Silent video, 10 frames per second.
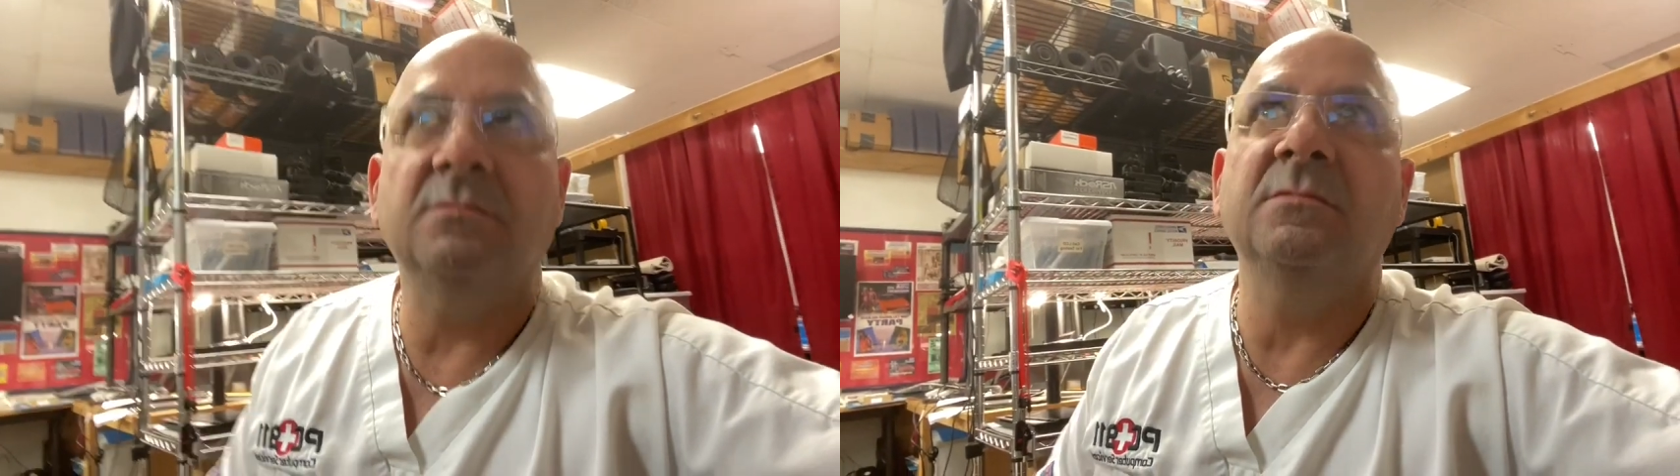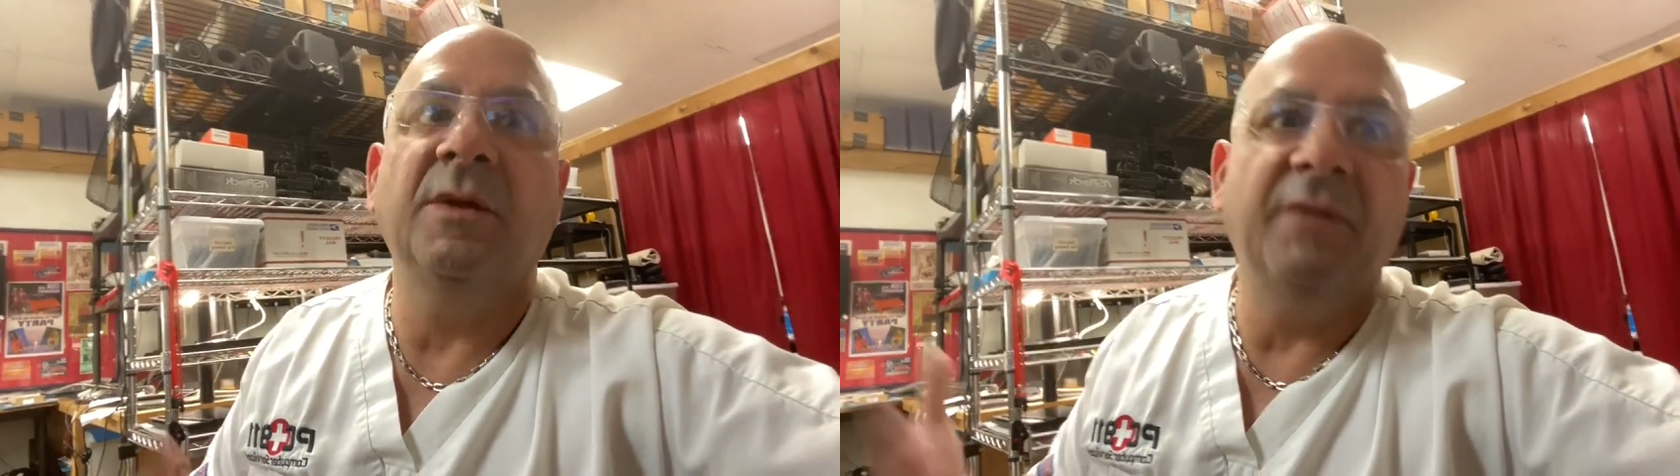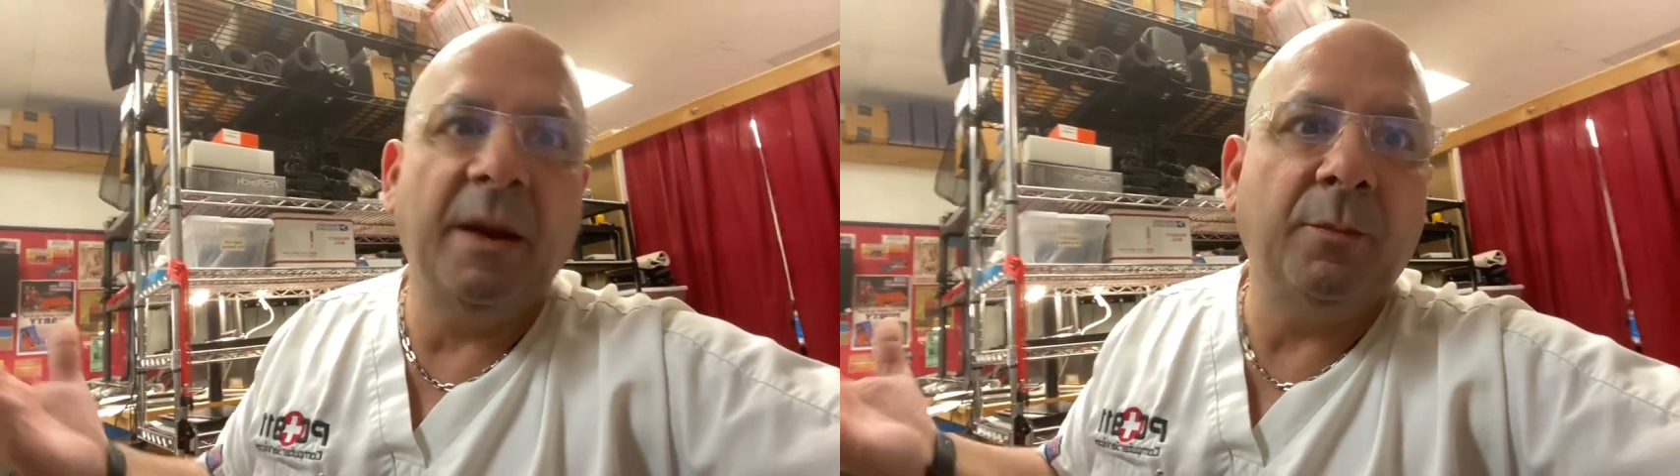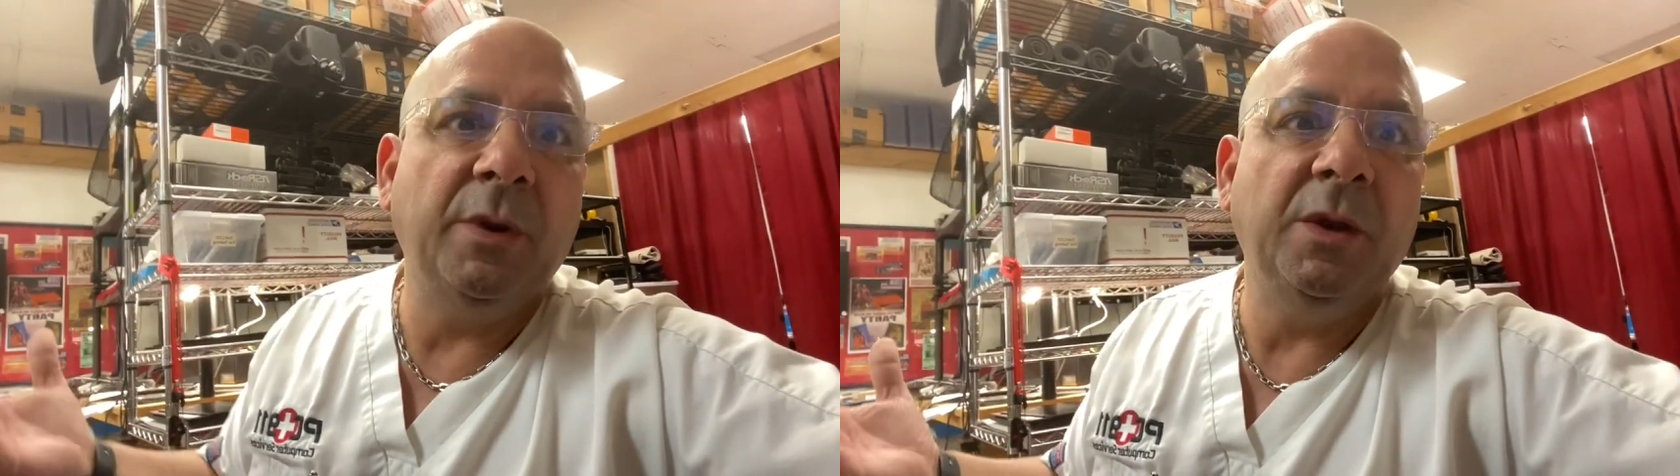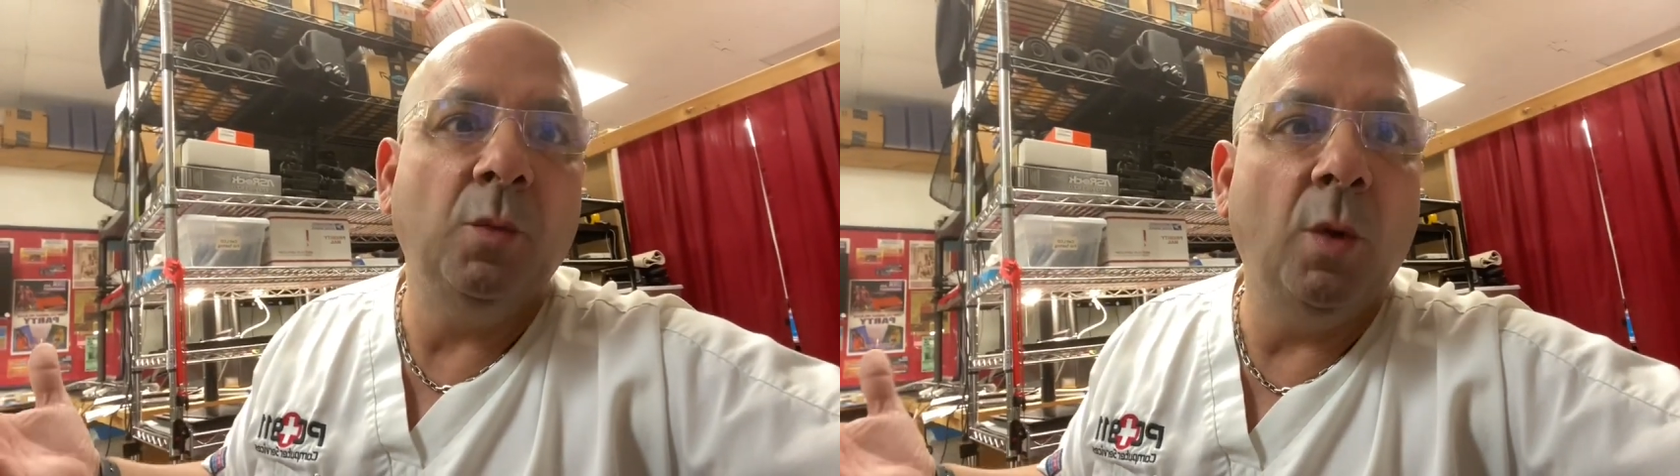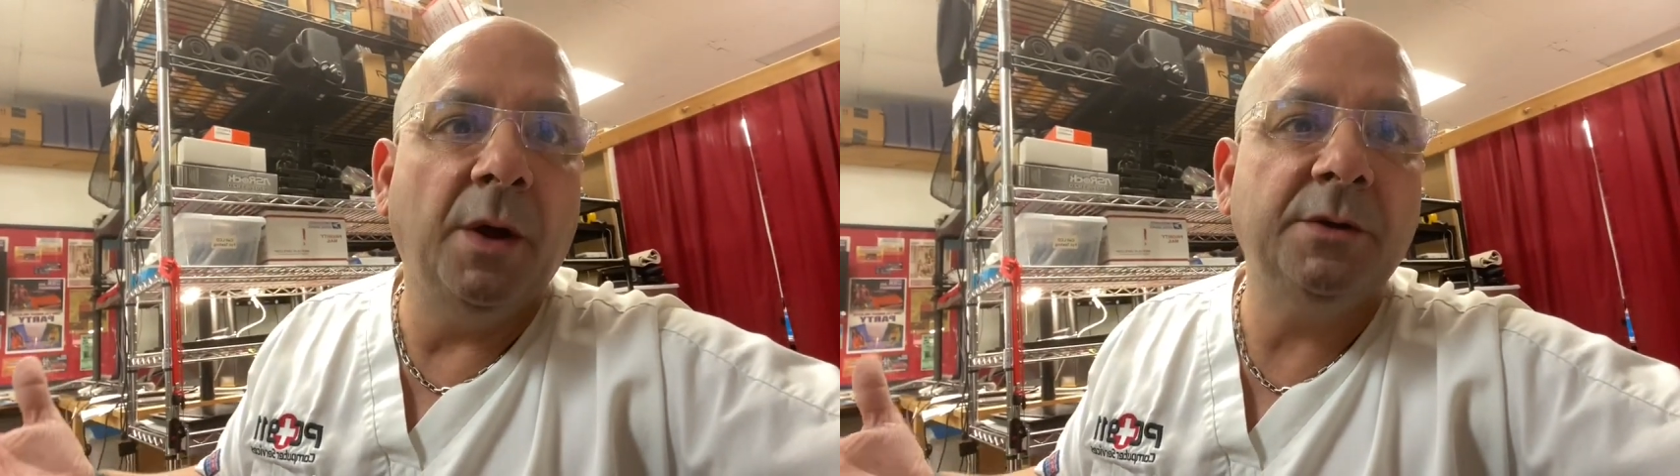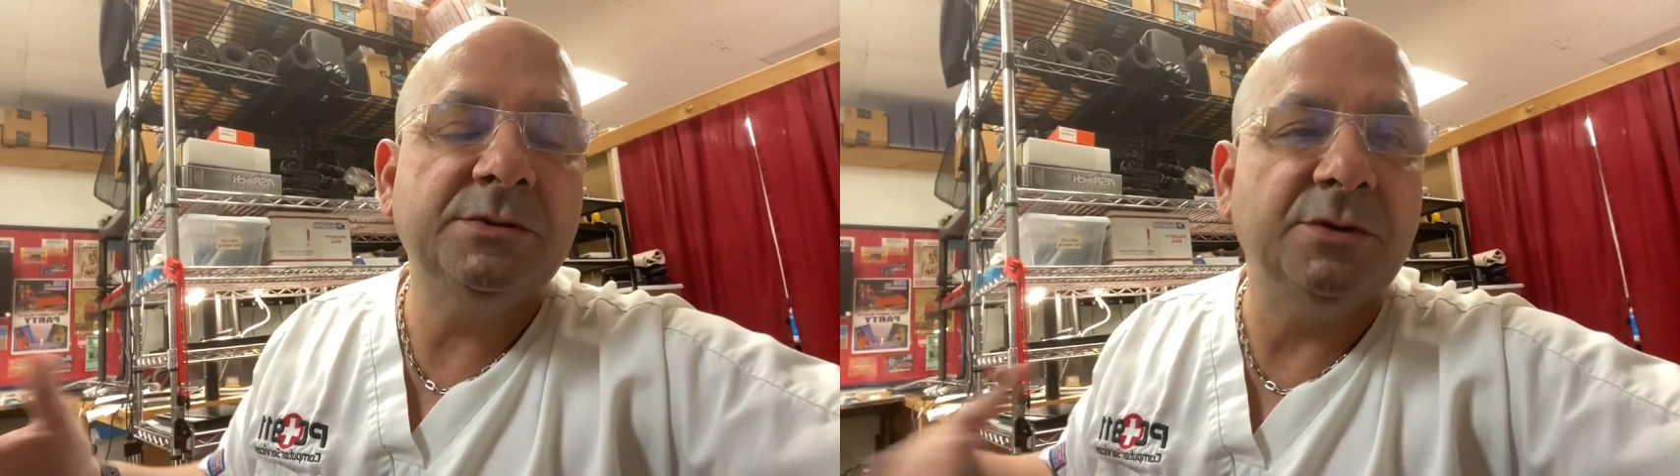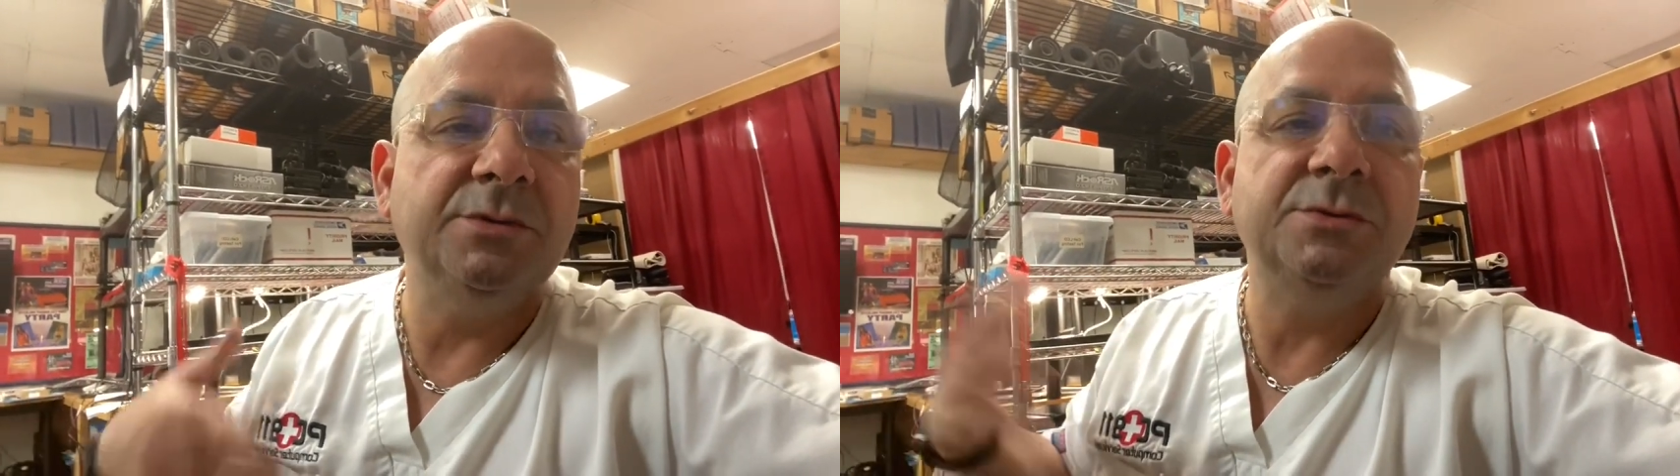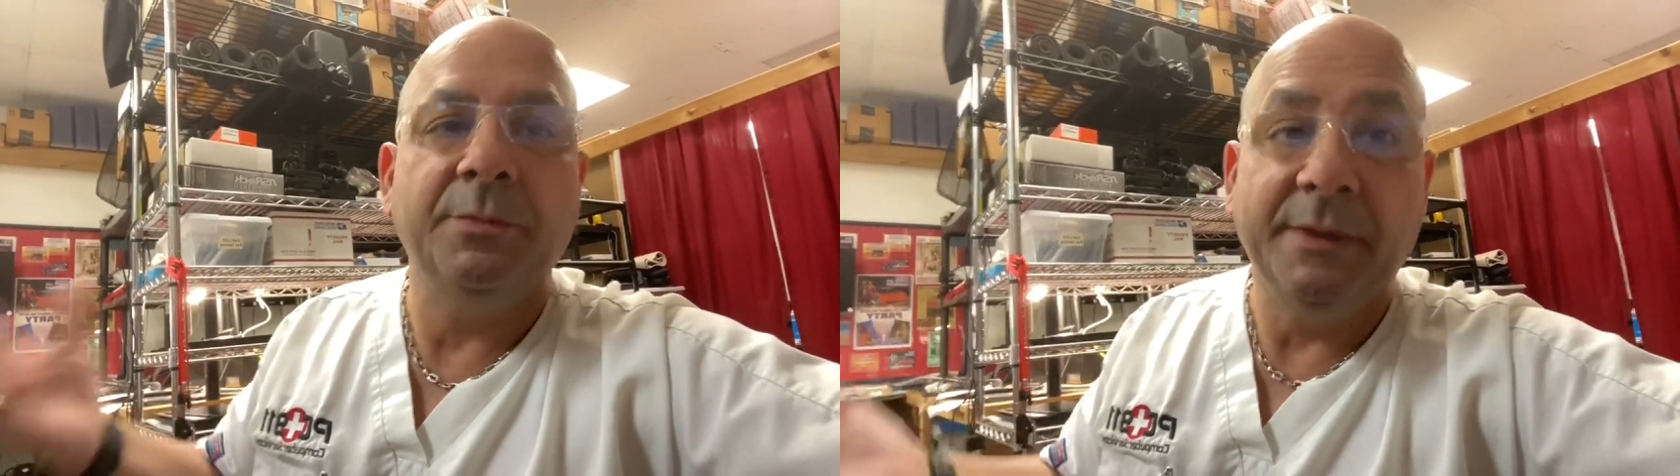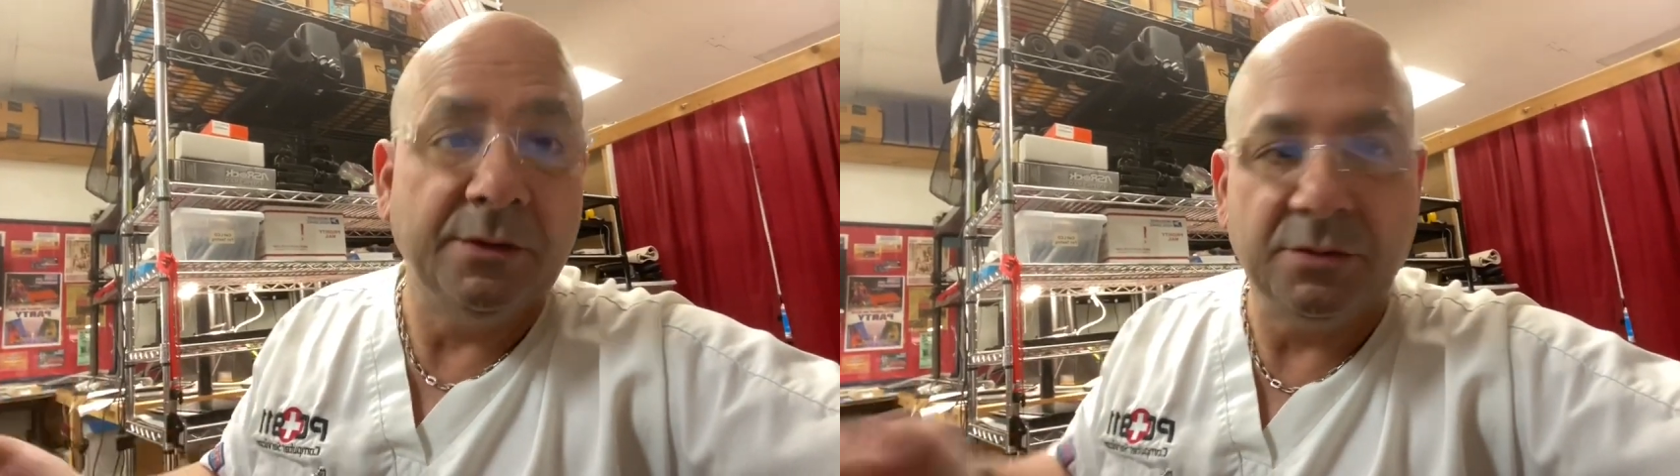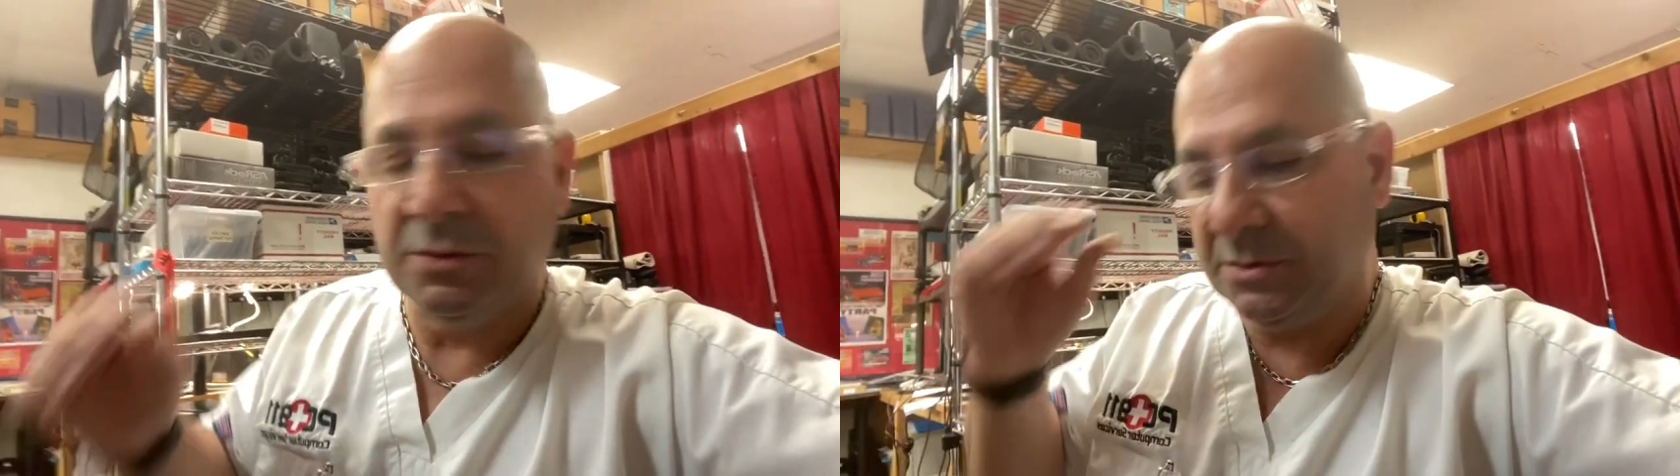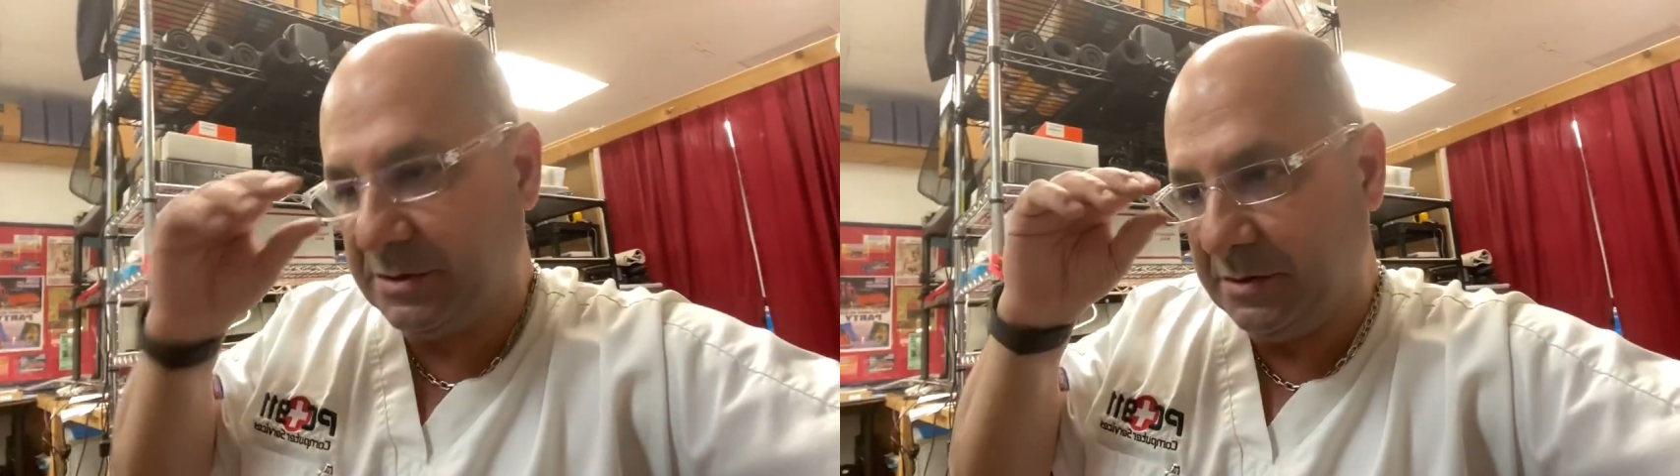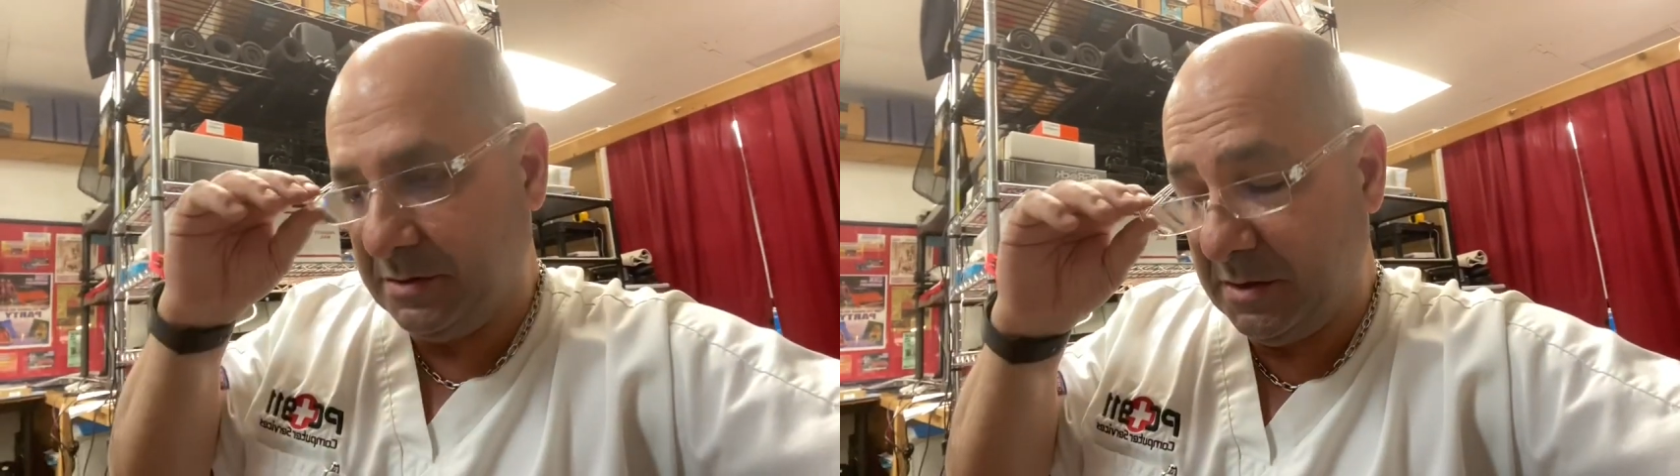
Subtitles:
evaporated water, so there's no minerals and